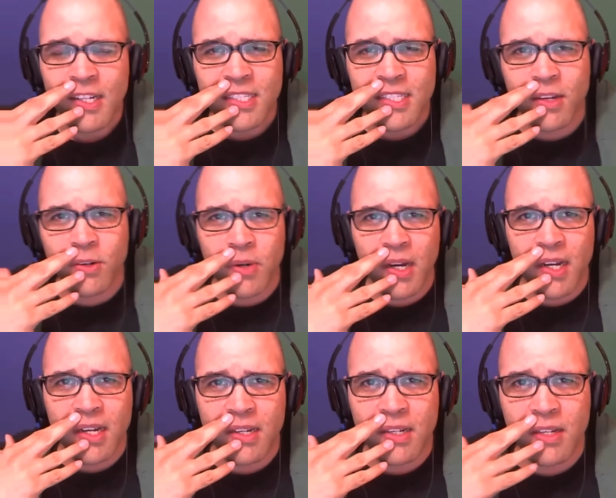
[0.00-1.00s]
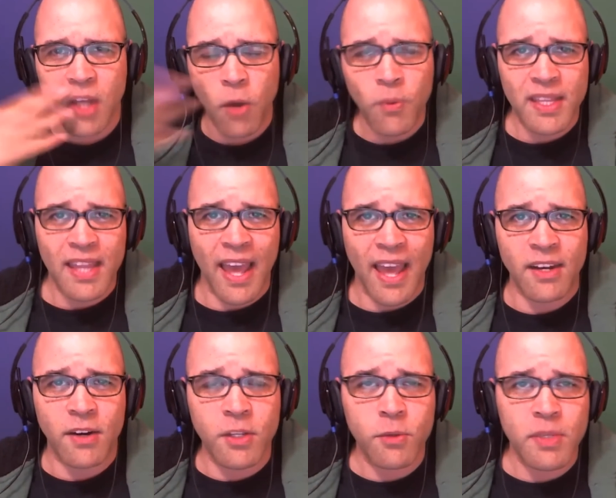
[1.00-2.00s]
So knowing that,
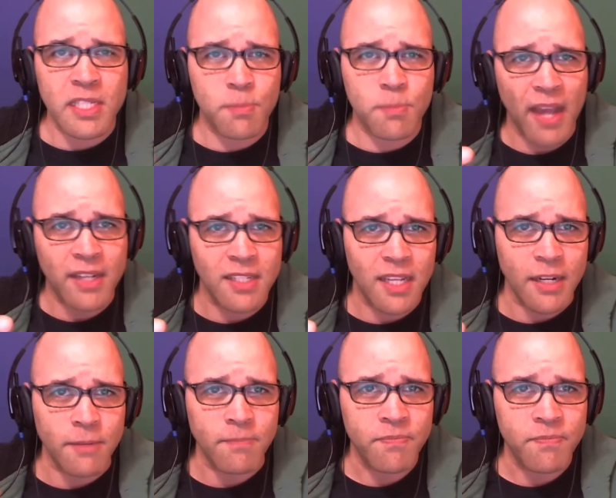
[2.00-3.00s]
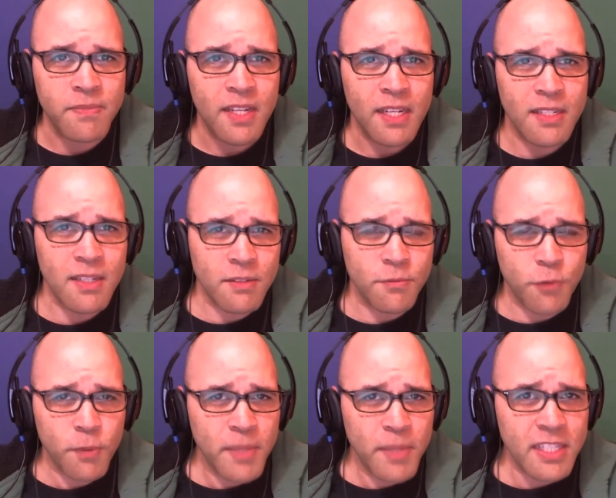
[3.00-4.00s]
are you expecting? For
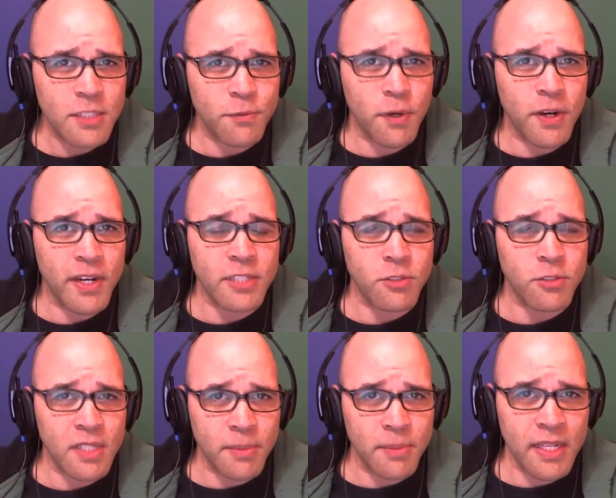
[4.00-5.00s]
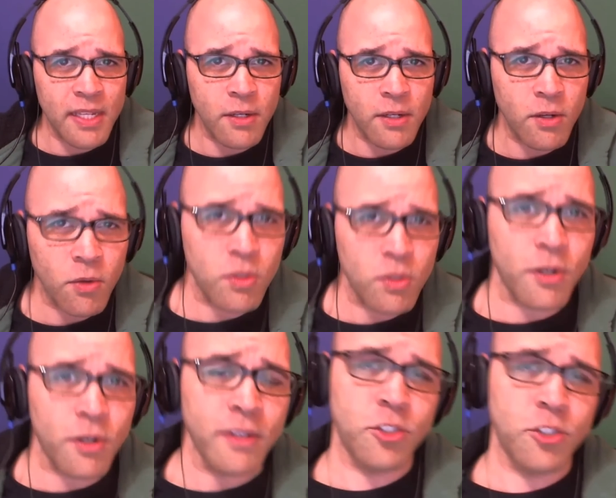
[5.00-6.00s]
me, this is very interesting, being an
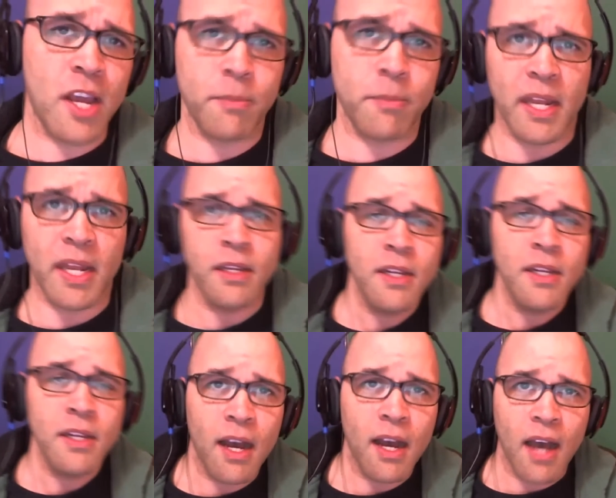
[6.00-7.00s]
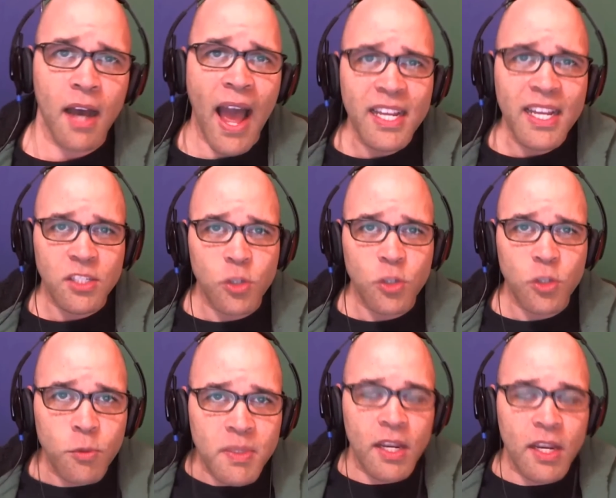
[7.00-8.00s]
older gentleman. I
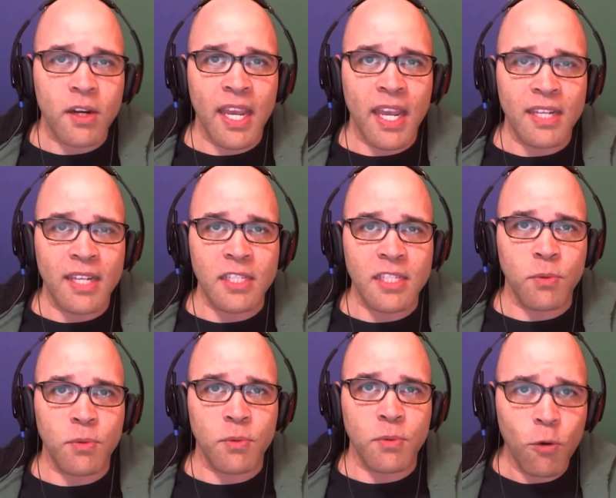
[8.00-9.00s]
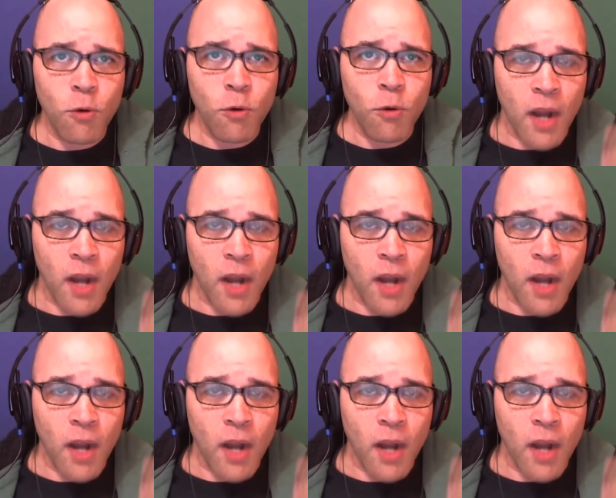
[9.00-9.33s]
assumed the arcade days were over.